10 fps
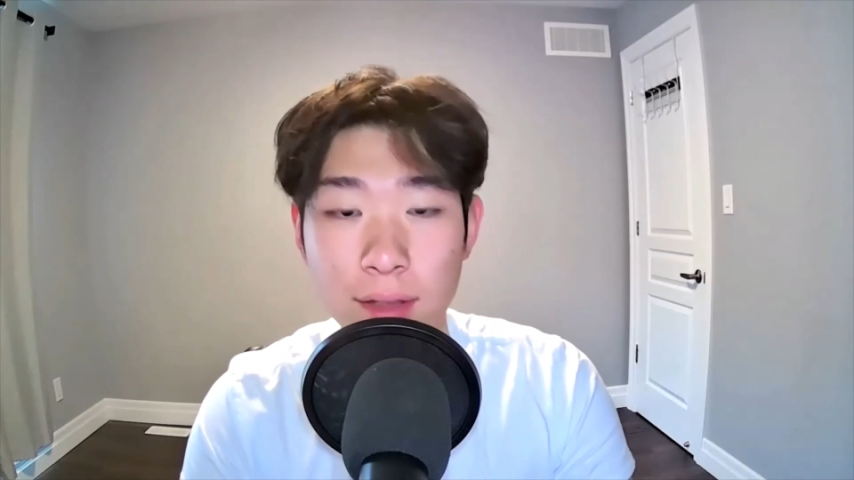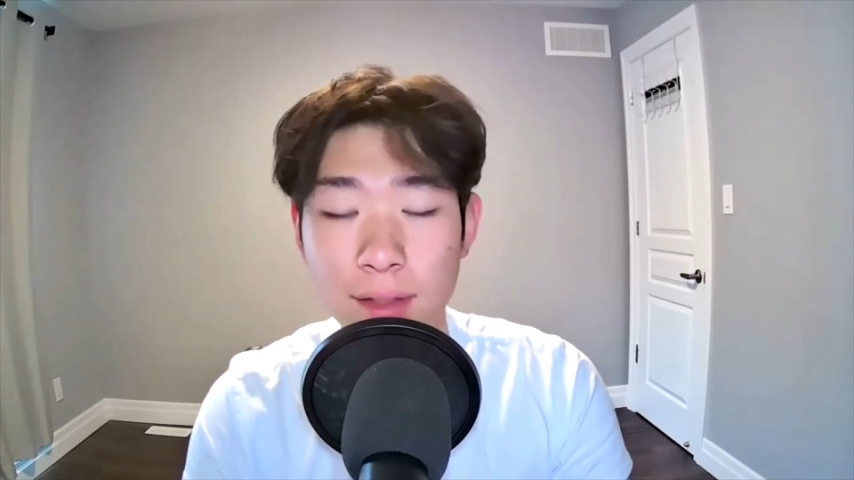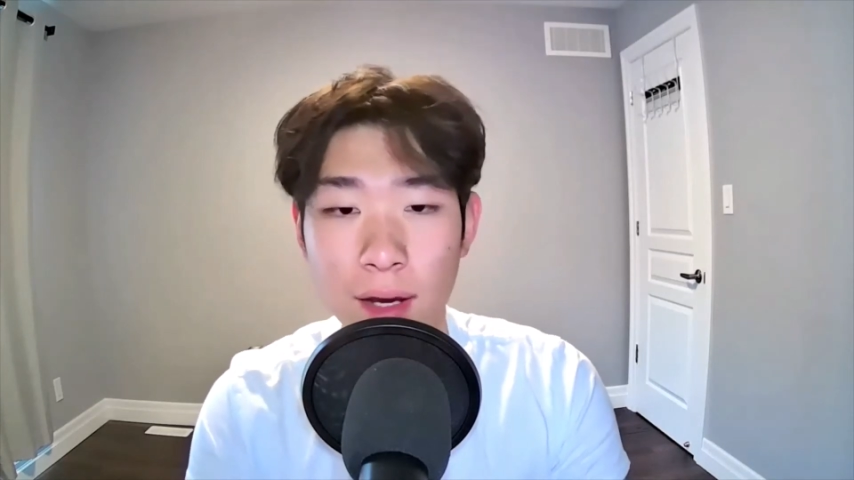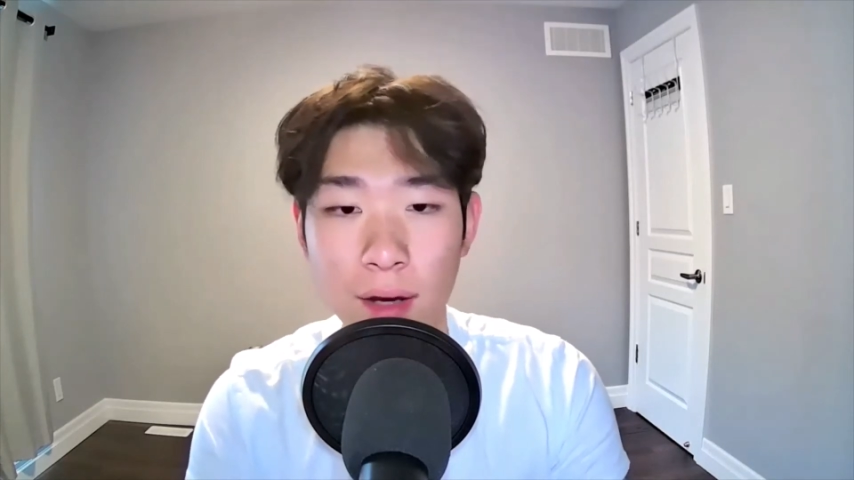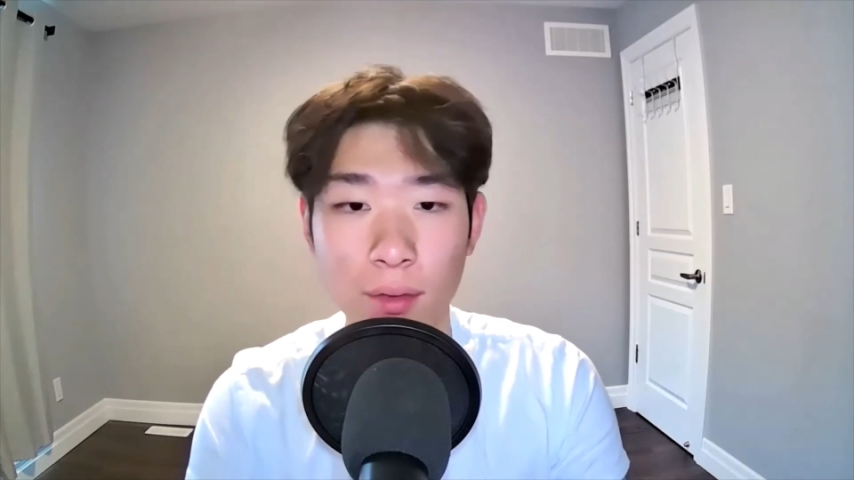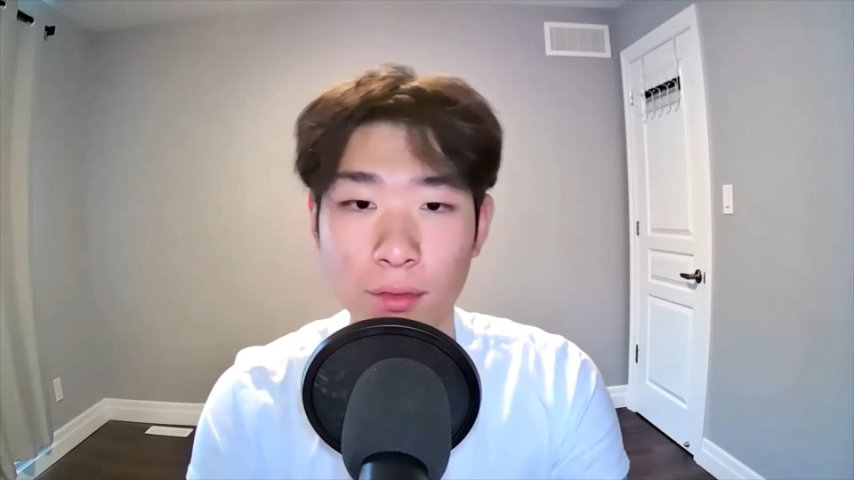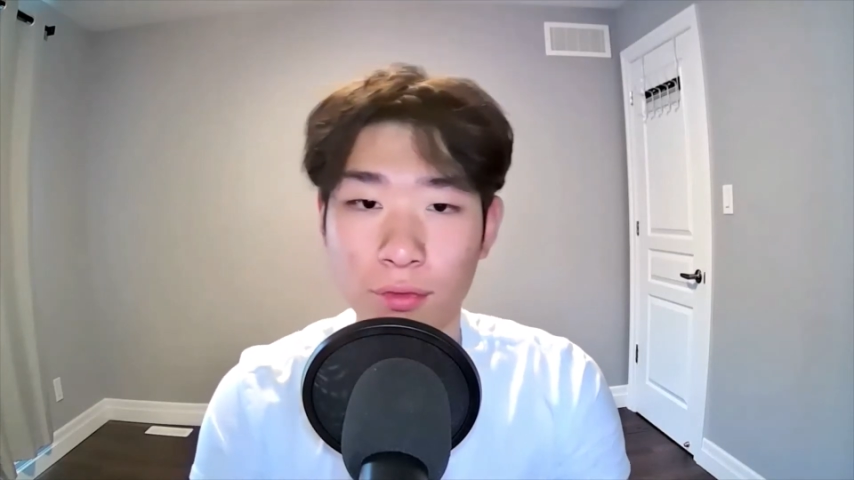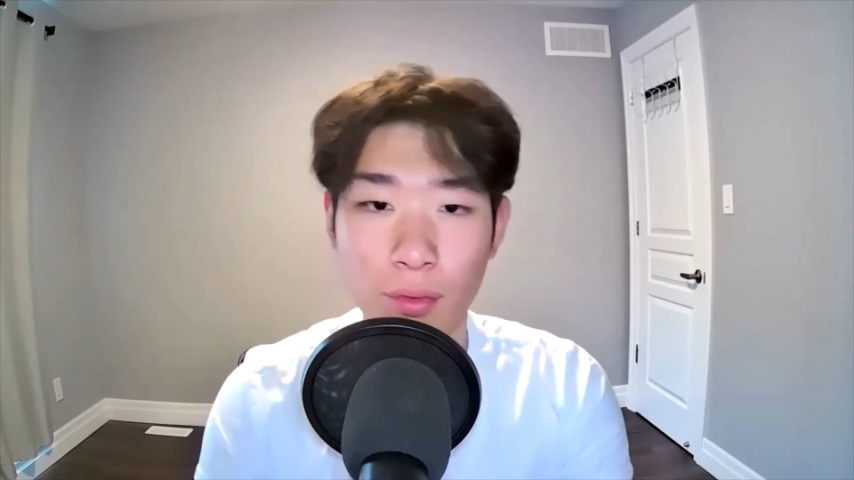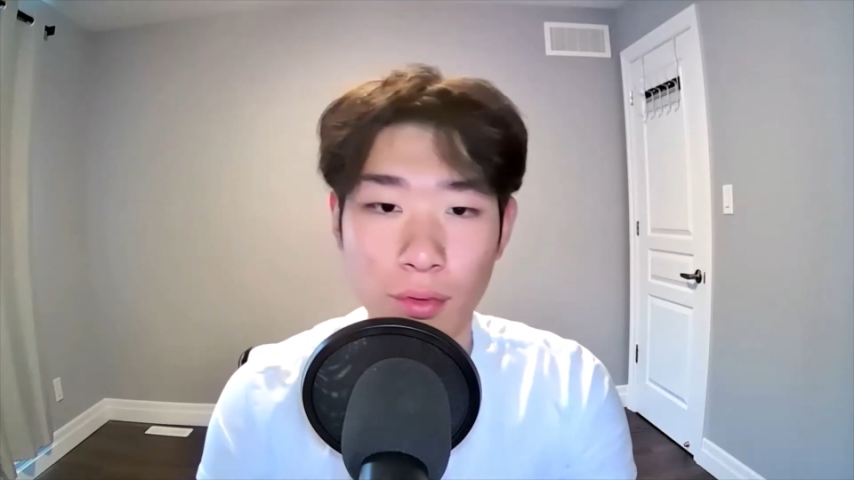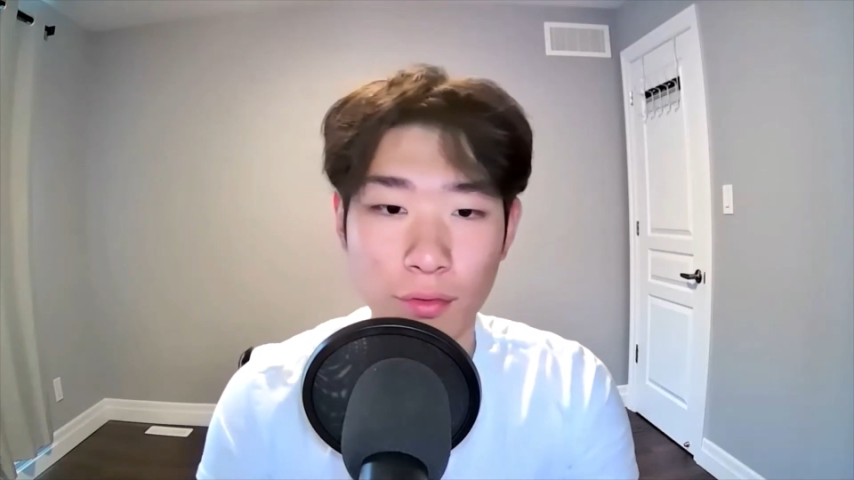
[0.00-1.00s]
Now,
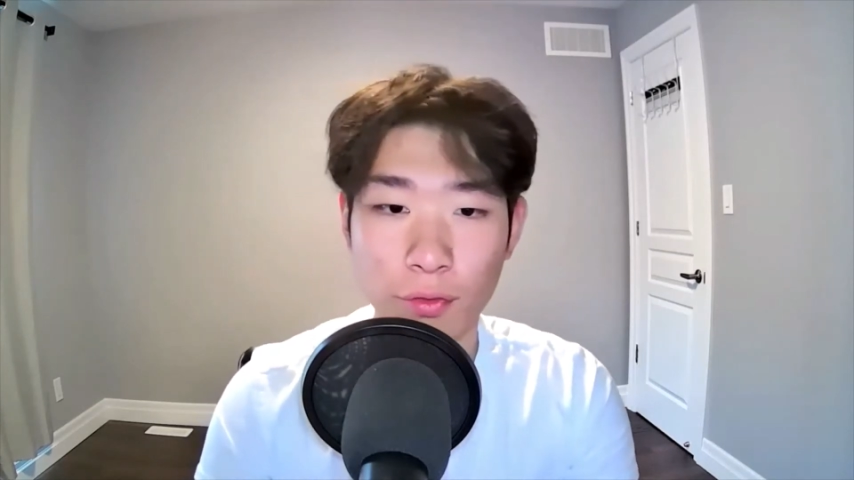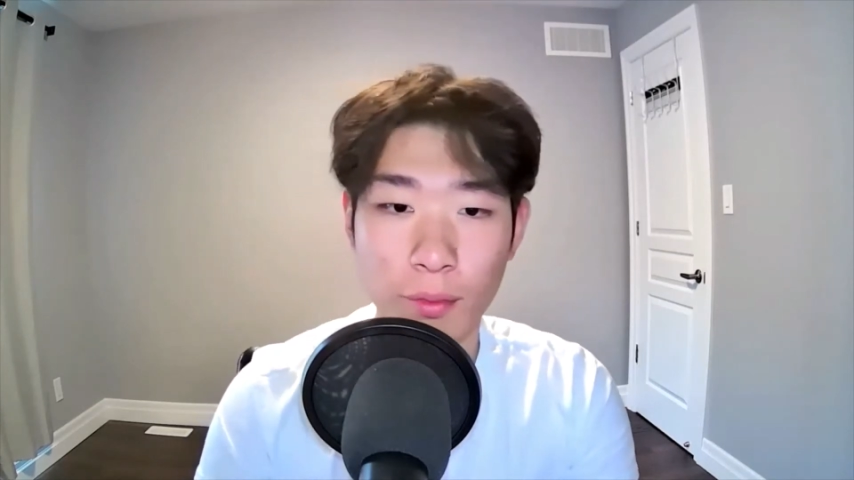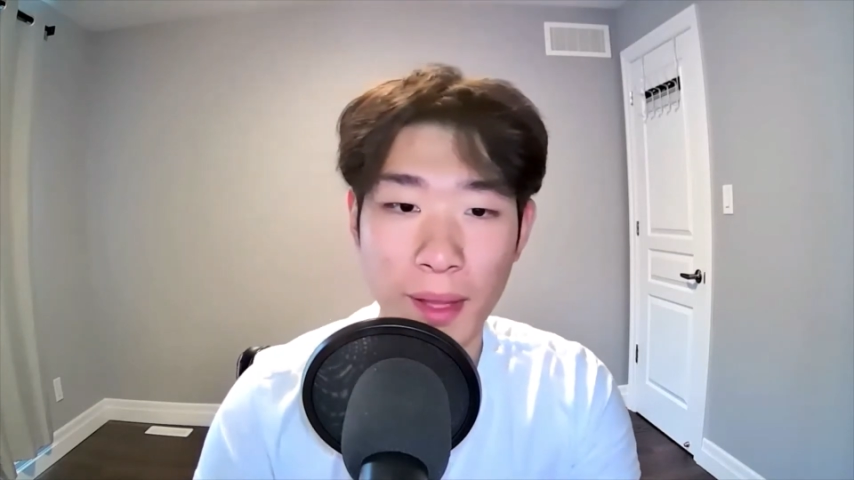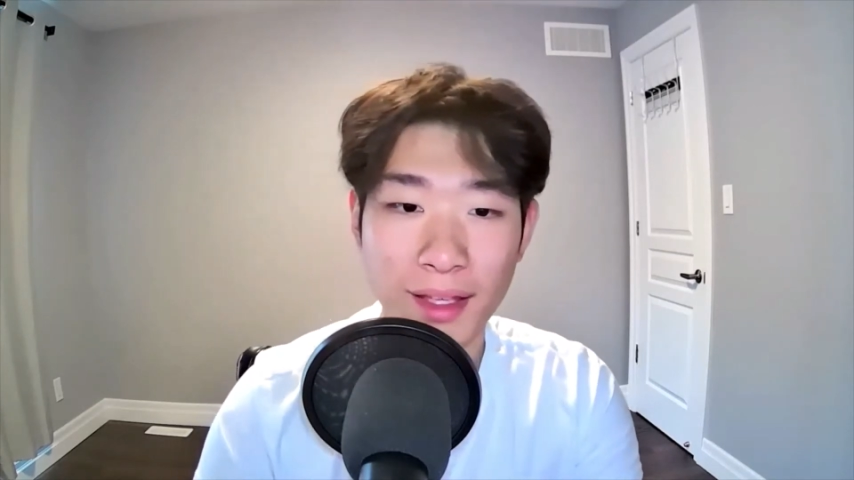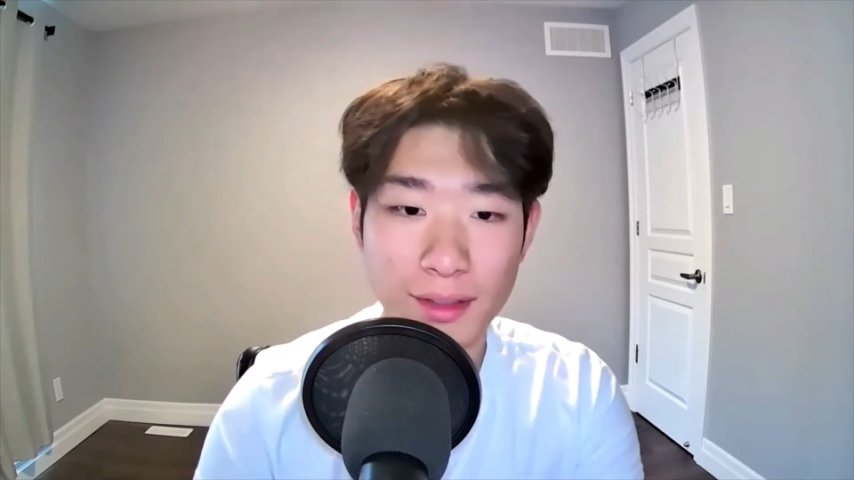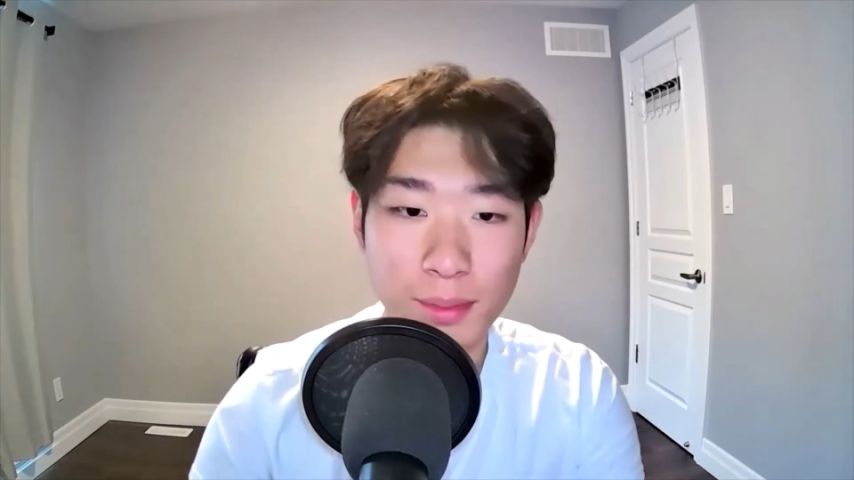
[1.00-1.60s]
for banks